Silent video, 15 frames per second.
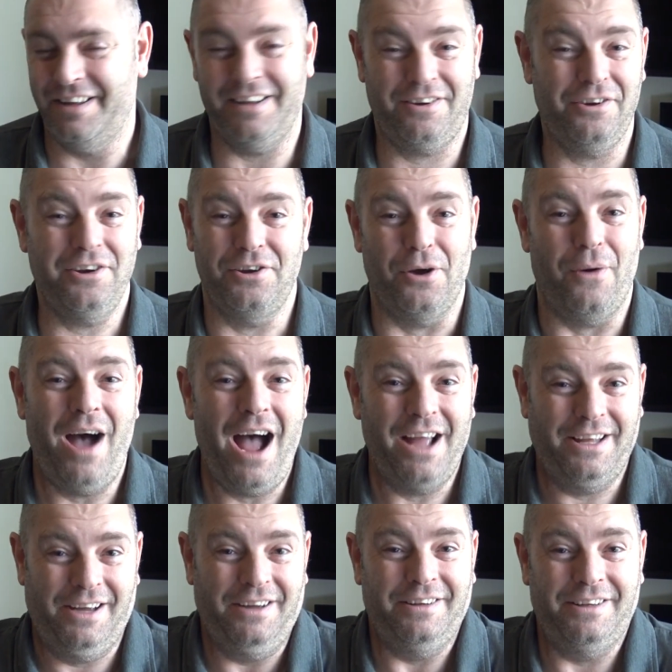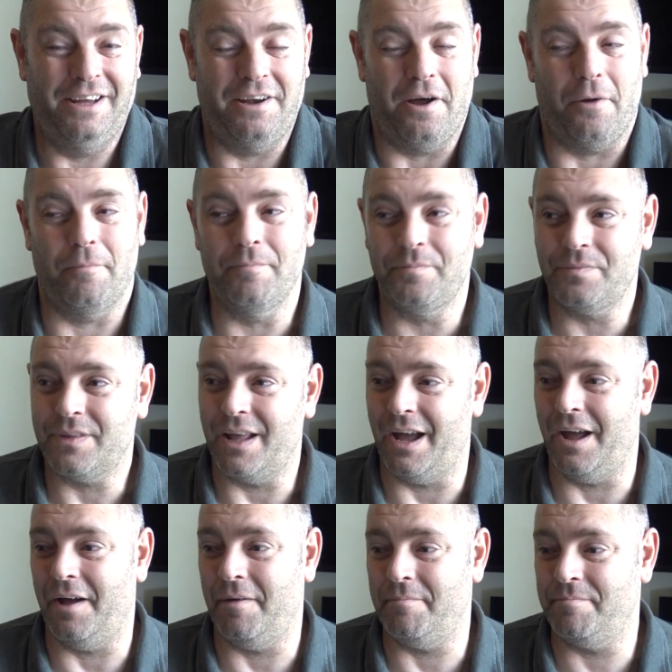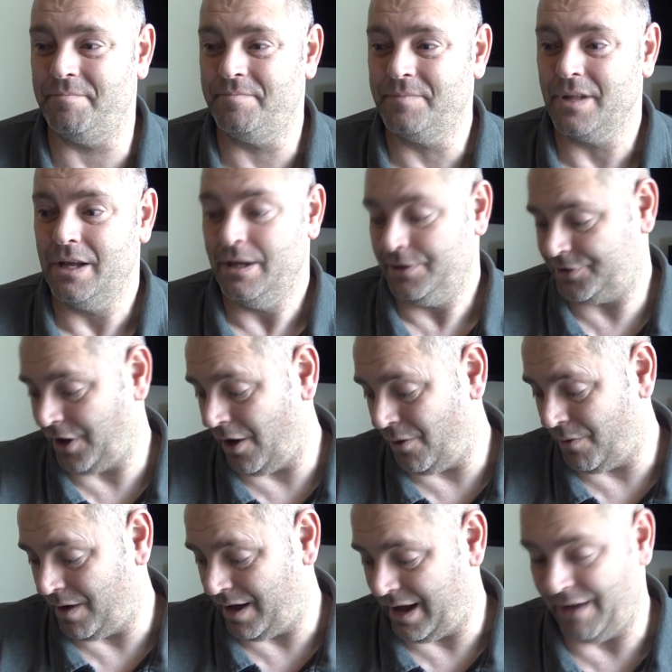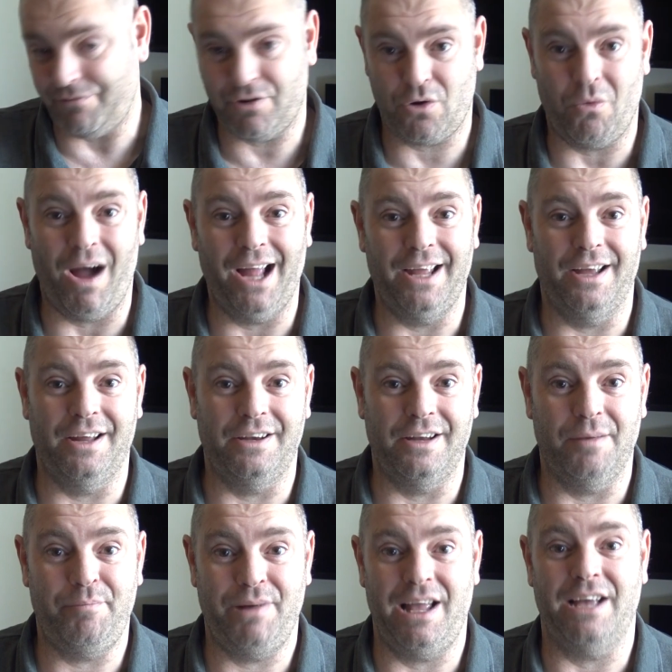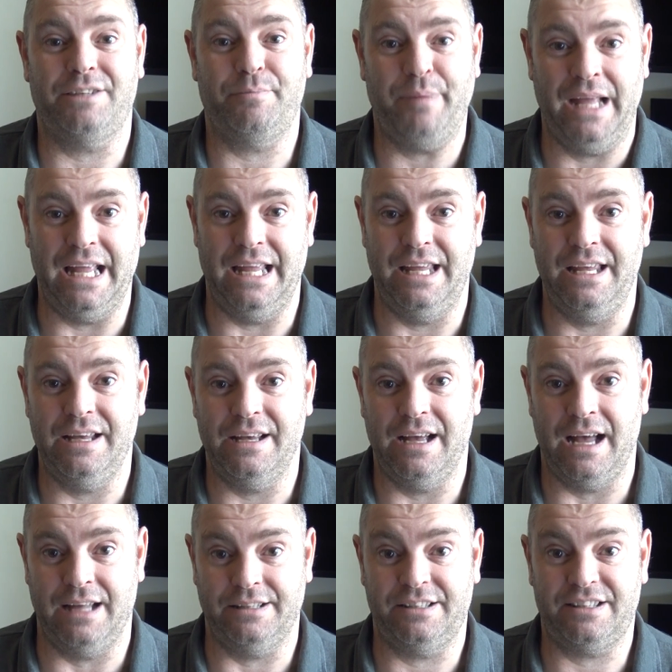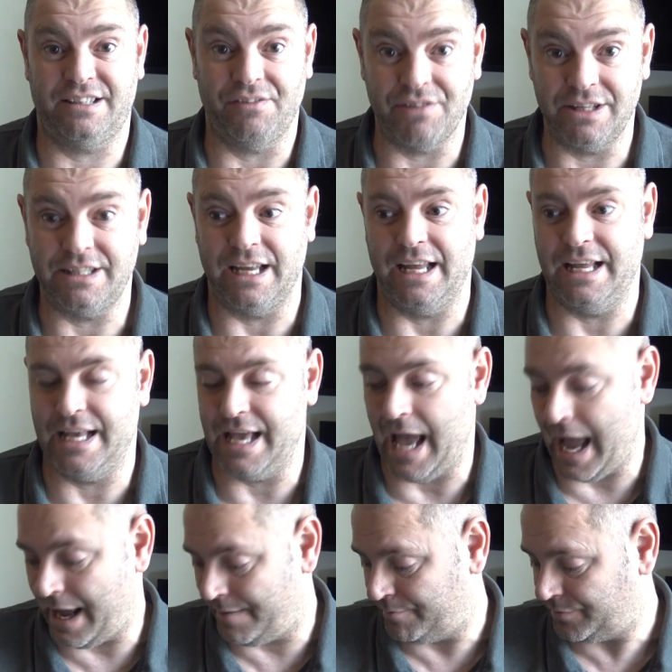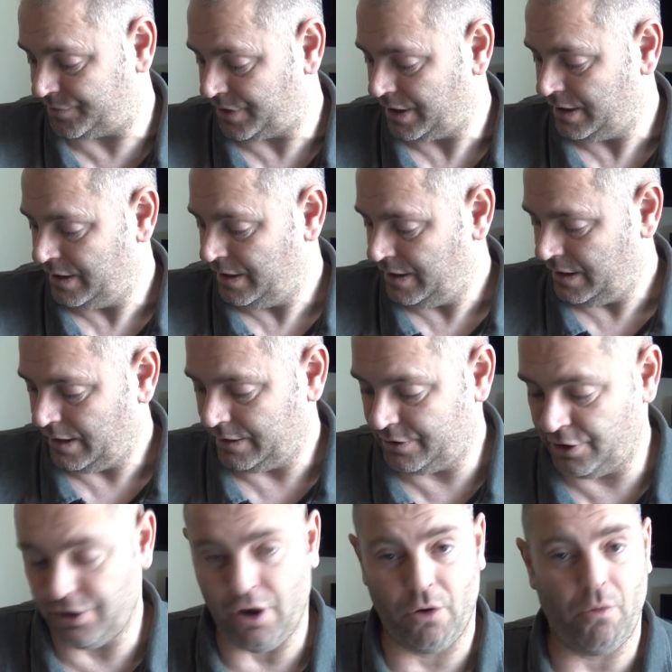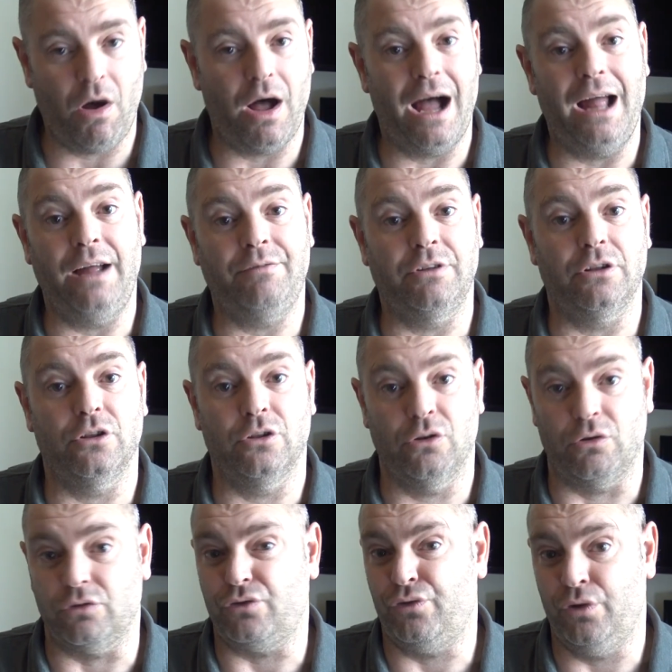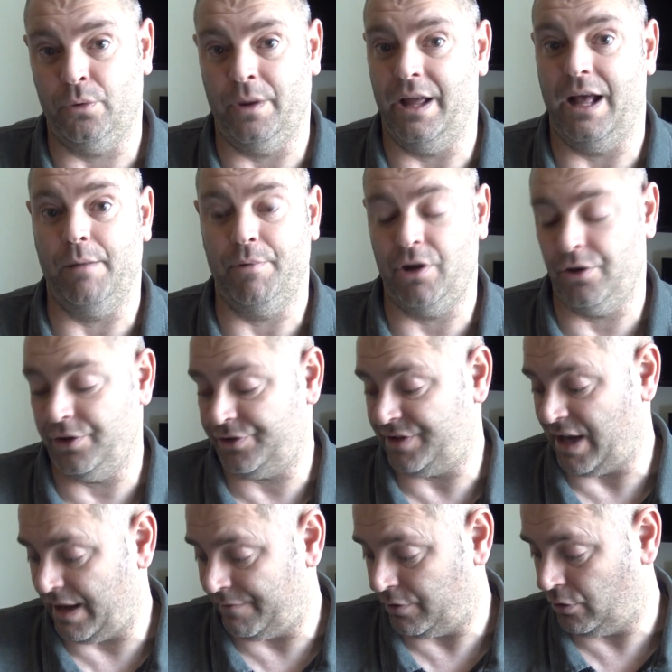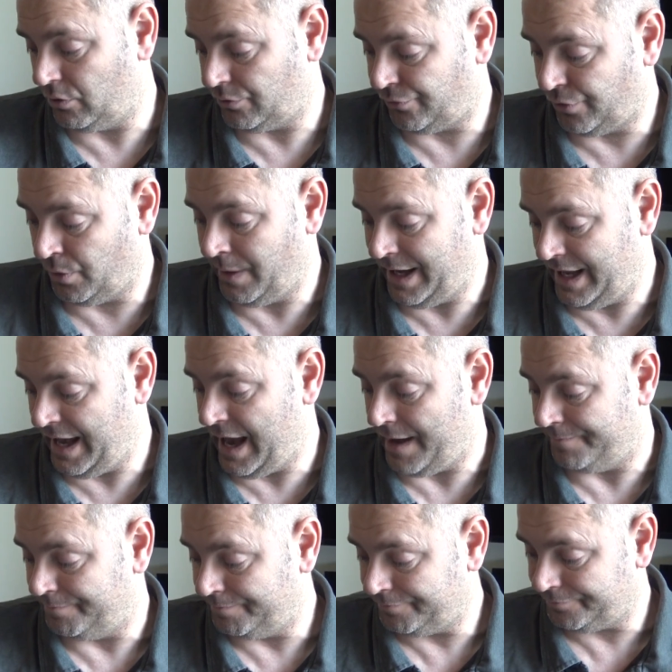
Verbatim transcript: You're going to do, aren't you? You know. Um, so I've acquired a PSP and 17 games. You know what? I haven't looked through it. I'll be honest, I haven't looked through it yet.